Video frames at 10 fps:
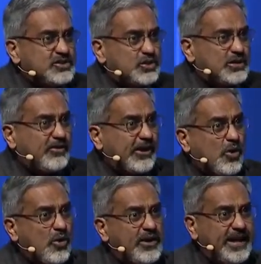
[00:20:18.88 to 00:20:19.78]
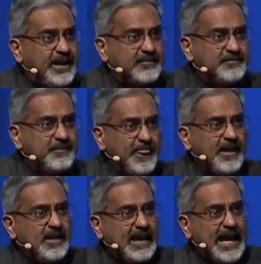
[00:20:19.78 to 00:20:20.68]
to the recording
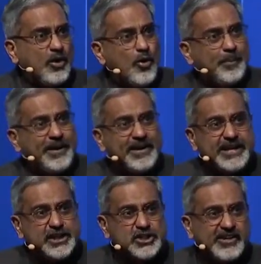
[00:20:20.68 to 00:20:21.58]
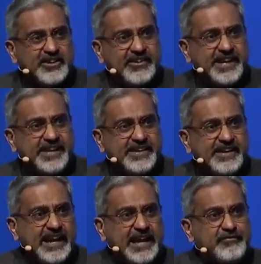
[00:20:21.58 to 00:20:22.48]
and open a dictionary
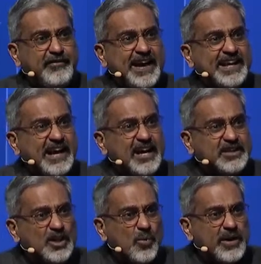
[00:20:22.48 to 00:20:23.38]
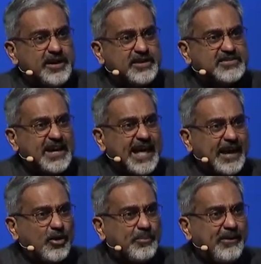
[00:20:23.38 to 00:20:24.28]
and find other words that I
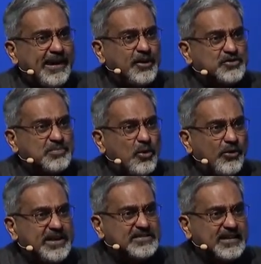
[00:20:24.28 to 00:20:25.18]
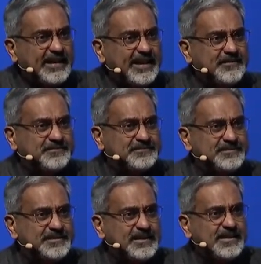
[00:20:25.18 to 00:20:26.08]
could pronounce more easily.
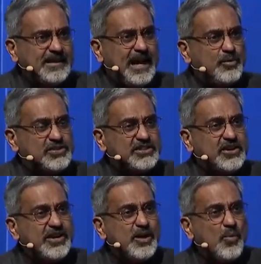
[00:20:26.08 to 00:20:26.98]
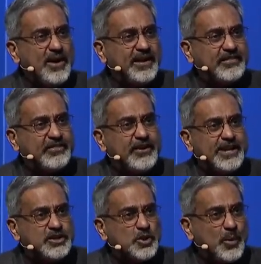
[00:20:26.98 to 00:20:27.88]
I was 31 and
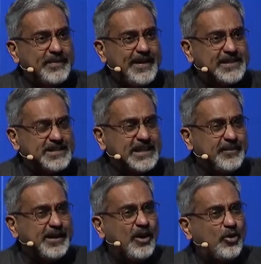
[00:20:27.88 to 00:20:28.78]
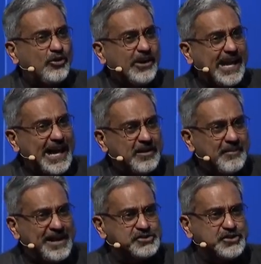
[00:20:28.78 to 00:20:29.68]
32 at that time, and I already had a
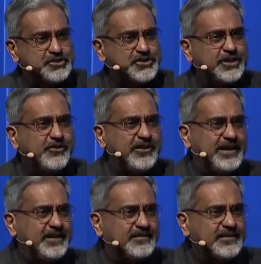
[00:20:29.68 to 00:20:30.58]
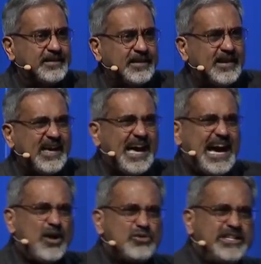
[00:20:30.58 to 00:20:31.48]
master's degree.
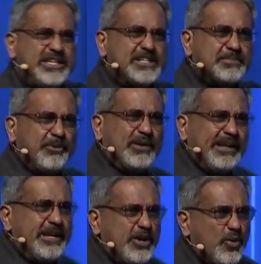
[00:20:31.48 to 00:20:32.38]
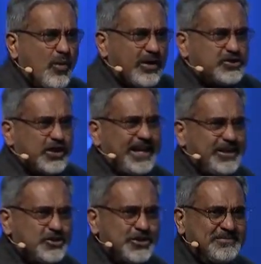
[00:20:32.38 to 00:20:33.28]
How desperately do you want to change?